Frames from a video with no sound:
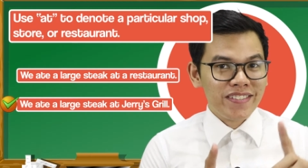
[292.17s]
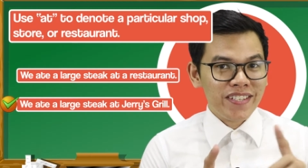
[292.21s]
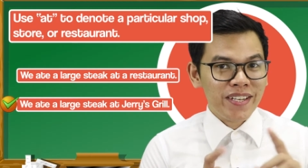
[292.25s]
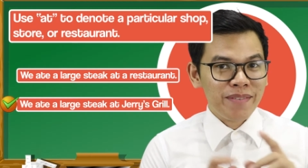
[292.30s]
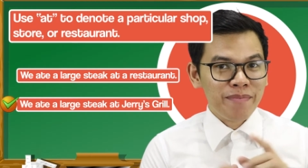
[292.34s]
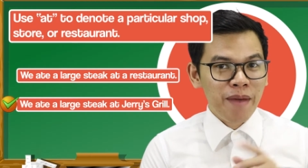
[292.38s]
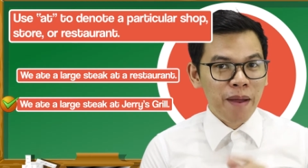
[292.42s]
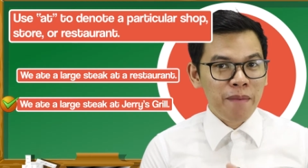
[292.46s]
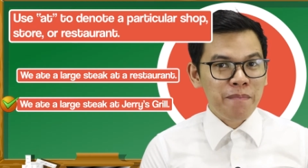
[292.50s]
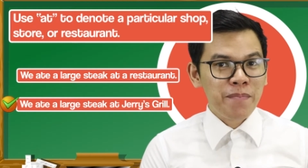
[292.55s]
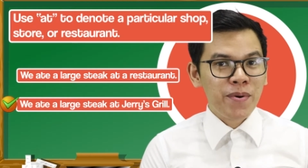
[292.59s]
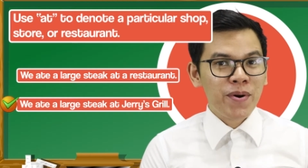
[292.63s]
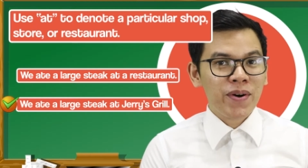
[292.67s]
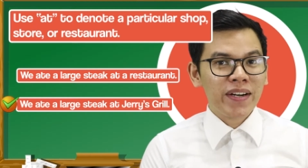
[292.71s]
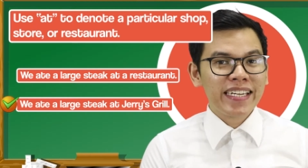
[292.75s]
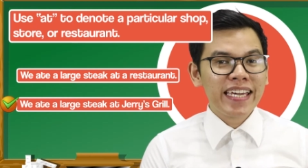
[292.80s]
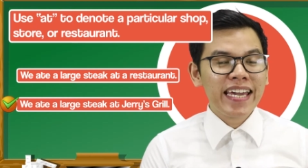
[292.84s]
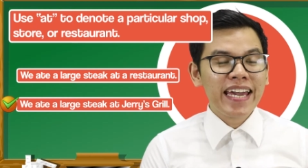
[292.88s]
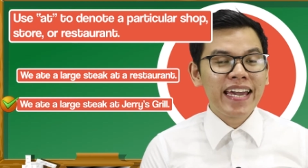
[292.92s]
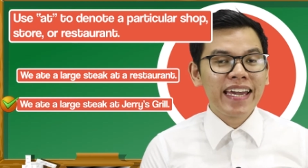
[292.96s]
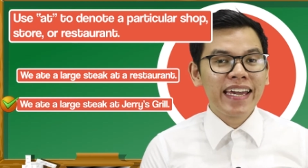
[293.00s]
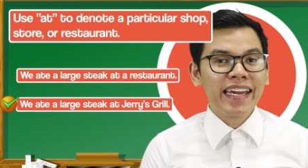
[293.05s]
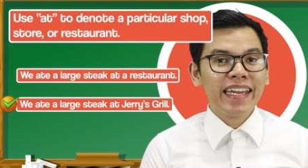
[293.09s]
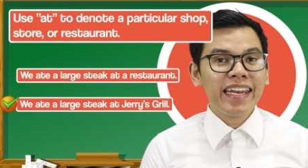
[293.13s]
Remember
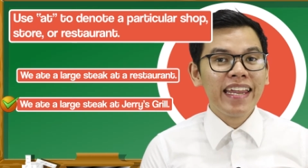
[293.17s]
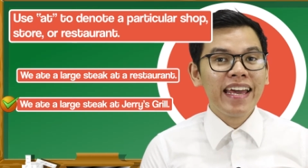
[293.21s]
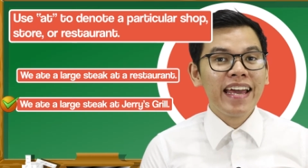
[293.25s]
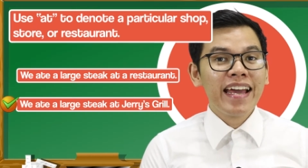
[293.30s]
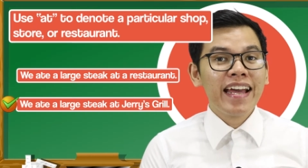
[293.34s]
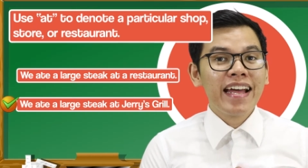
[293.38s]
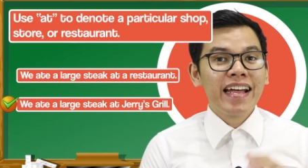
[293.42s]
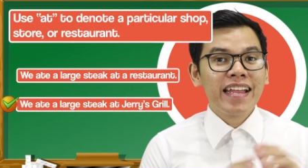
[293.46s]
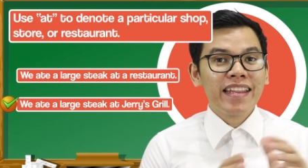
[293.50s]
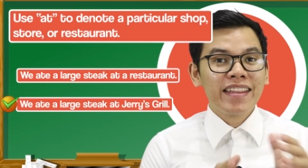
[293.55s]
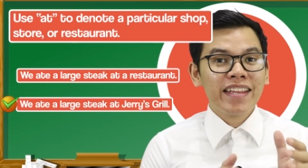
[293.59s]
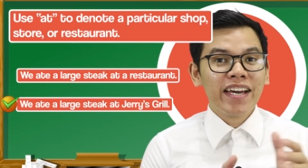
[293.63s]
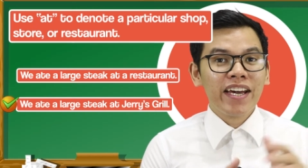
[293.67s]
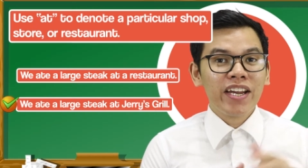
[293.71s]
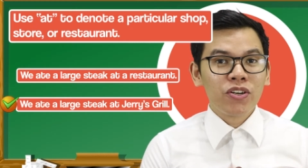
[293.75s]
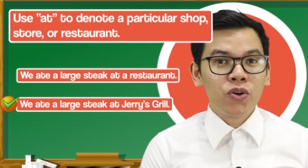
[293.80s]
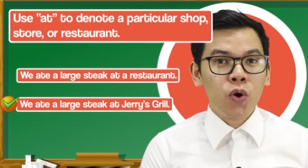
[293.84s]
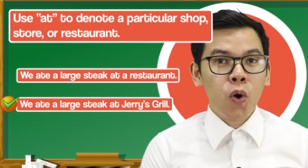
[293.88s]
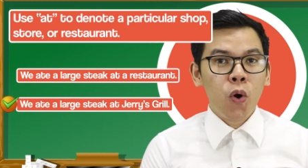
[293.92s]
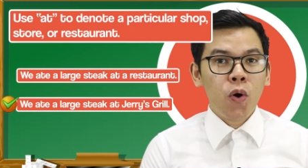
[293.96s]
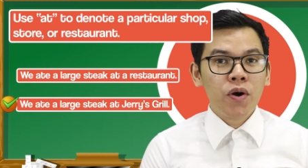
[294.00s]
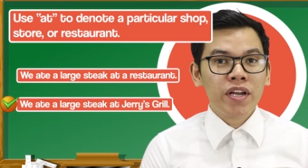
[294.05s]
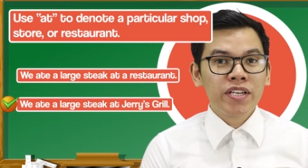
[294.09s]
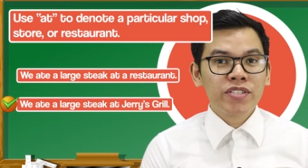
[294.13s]
again that
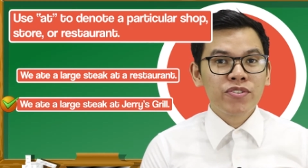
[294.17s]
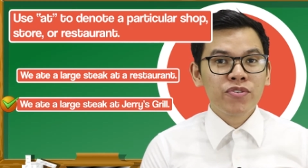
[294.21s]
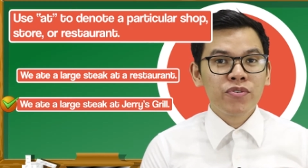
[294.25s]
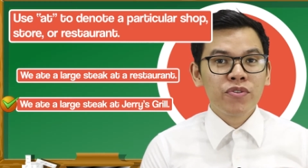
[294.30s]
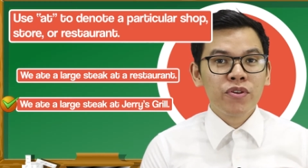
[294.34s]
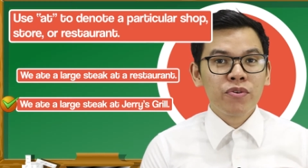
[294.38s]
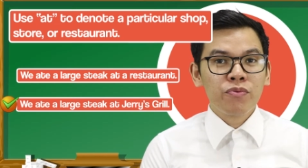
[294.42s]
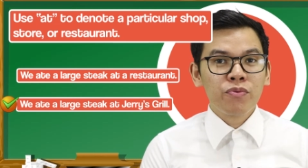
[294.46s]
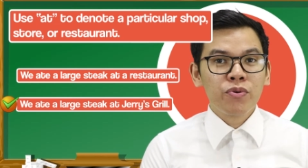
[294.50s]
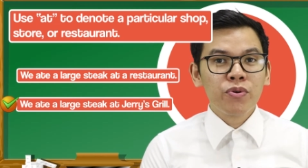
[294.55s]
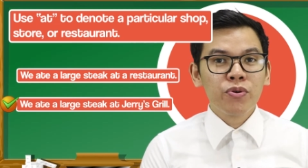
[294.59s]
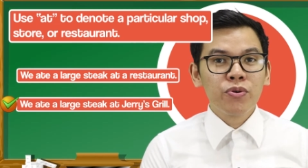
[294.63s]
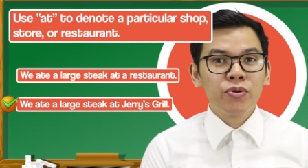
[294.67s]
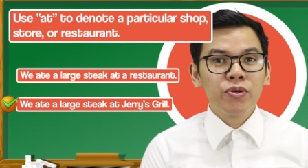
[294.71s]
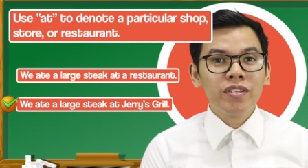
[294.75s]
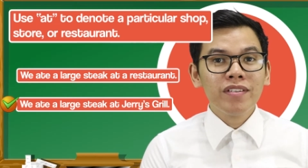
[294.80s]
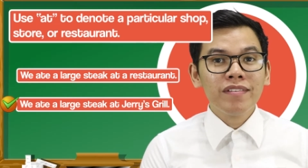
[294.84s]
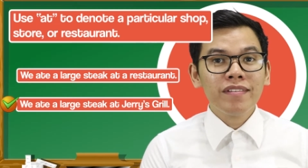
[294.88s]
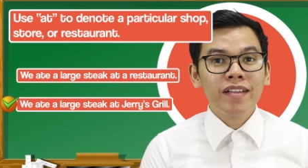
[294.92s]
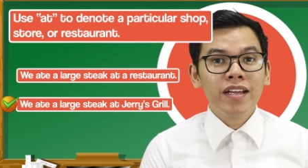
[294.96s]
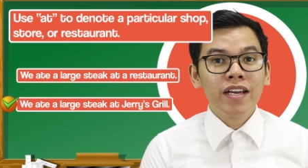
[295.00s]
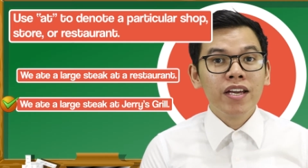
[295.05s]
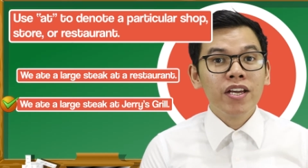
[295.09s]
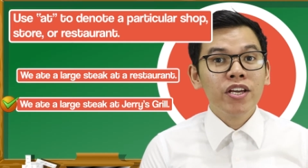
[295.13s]
according to the
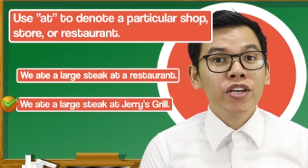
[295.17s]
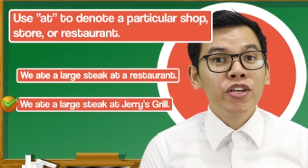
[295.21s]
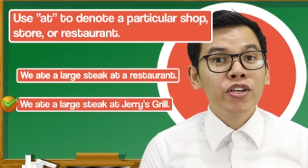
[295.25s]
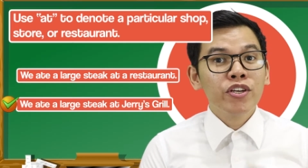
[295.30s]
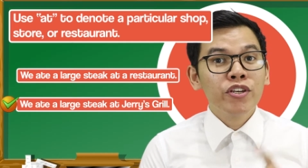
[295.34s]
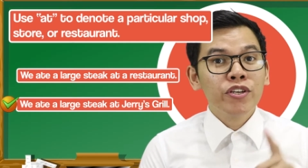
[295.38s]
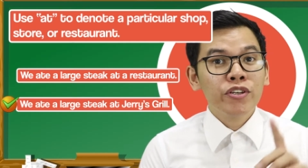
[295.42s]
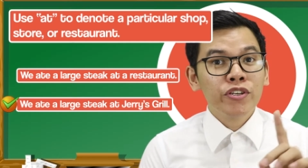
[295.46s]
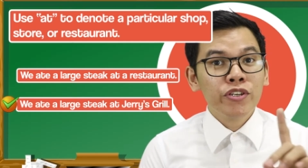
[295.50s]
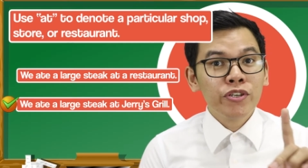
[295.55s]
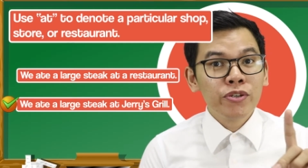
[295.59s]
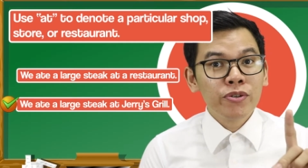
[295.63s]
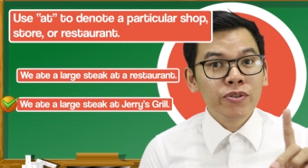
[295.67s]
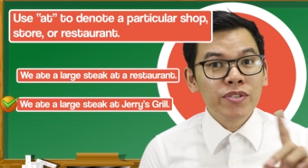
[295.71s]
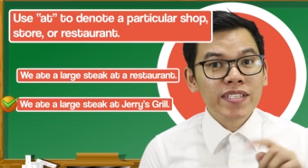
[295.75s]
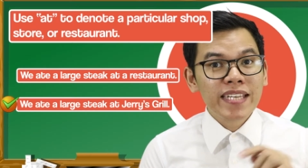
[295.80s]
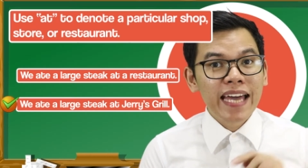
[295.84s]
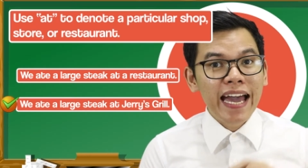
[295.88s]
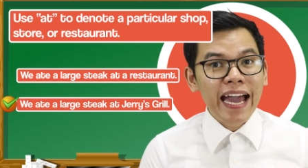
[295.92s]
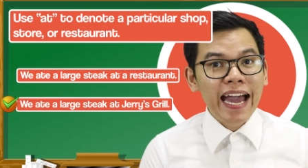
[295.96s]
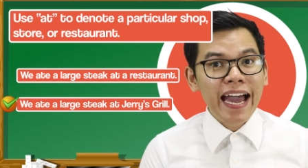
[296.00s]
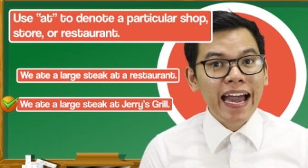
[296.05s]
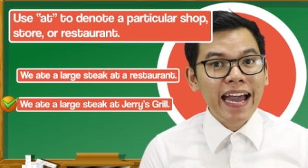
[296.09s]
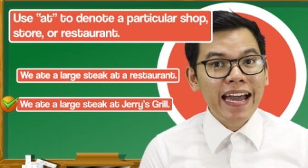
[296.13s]
rule,
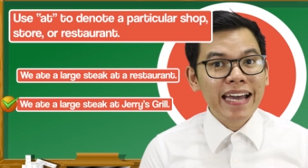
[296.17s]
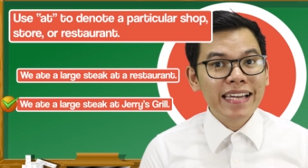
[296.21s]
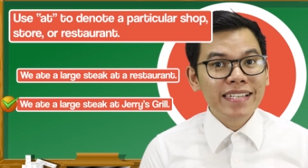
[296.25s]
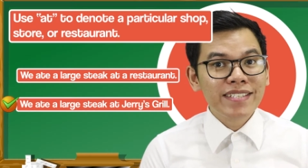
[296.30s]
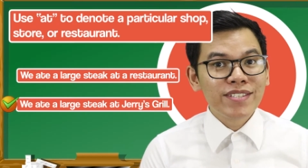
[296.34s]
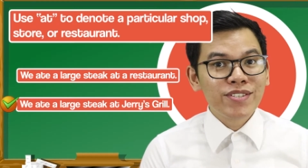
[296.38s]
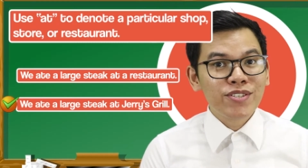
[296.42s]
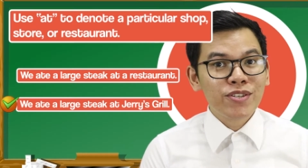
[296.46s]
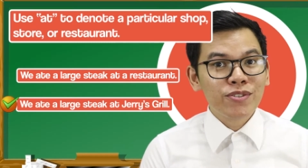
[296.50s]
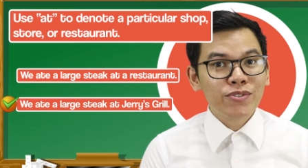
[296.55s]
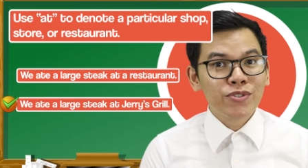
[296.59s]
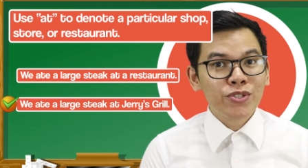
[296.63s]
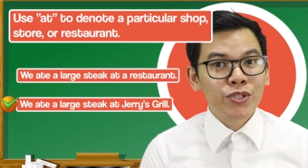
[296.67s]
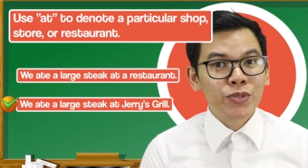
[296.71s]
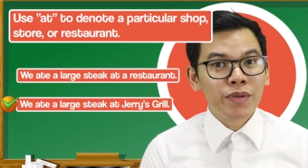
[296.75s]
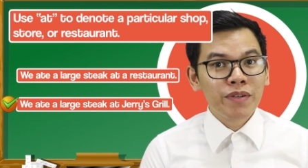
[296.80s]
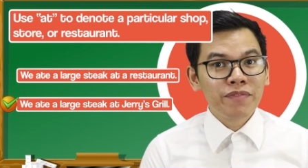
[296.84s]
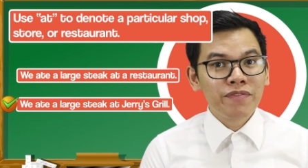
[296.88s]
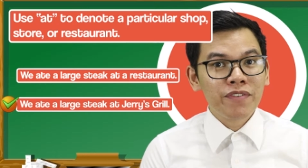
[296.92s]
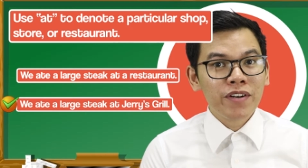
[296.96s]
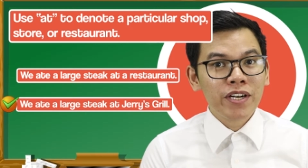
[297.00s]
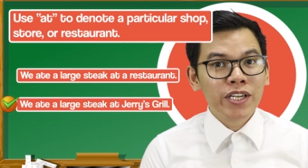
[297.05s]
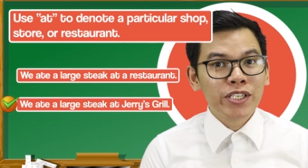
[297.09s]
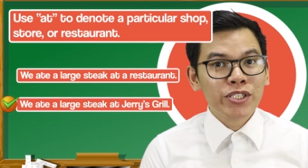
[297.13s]
use at to
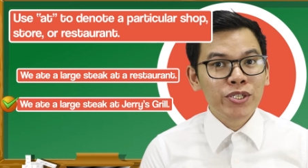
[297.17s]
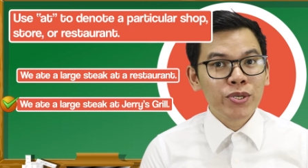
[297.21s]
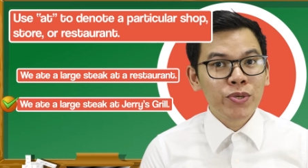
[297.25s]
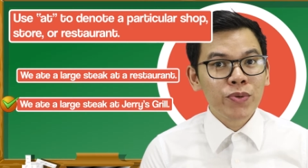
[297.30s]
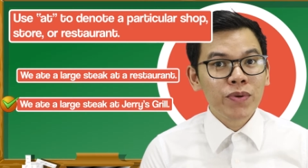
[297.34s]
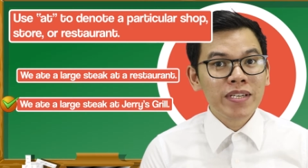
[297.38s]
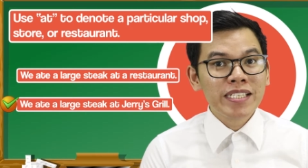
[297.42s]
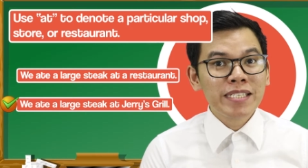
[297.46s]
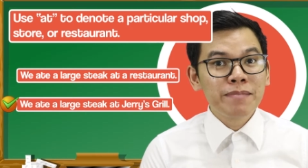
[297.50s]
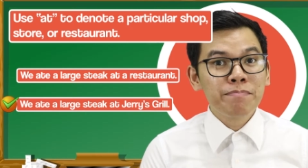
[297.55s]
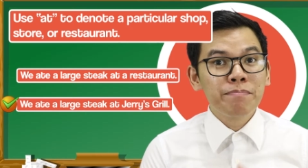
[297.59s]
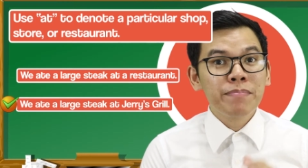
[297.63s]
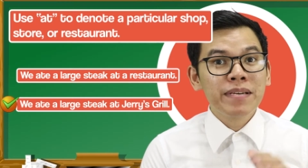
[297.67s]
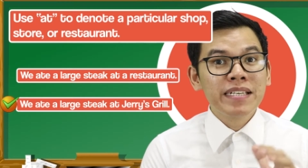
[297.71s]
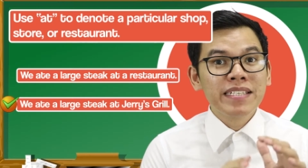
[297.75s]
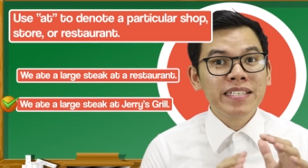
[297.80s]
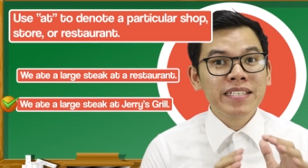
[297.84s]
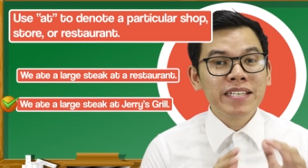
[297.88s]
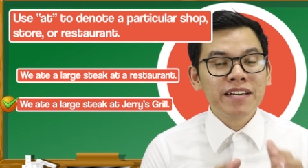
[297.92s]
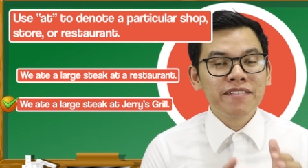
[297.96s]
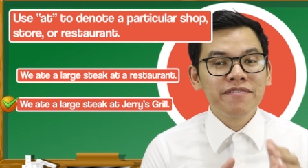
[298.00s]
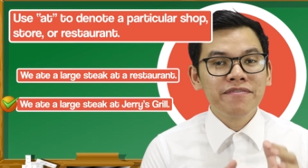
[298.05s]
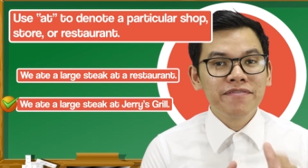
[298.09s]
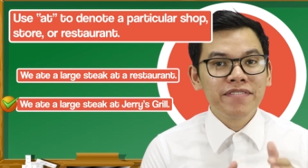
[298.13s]
refer to a
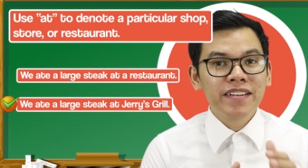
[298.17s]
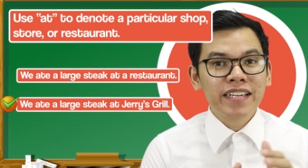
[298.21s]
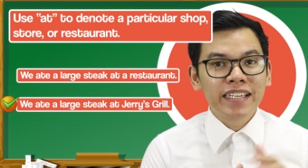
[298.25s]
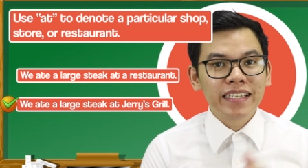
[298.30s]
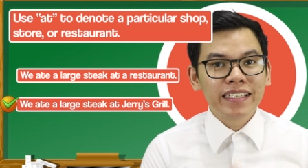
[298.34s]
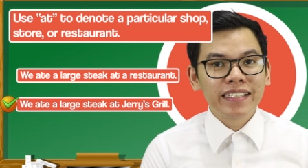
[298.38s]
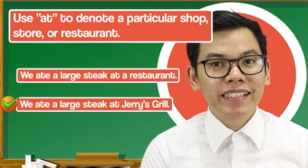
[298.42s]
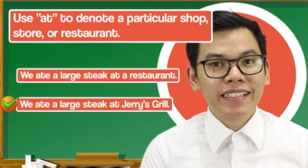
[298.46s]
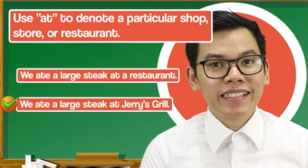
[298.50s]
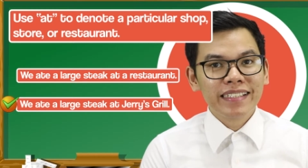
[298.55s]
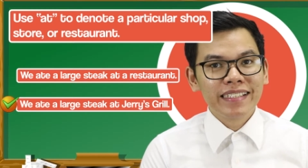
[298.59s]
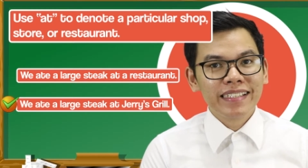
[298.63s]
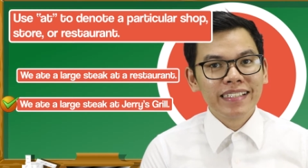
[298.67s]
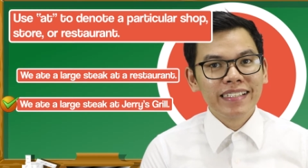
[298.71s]
specific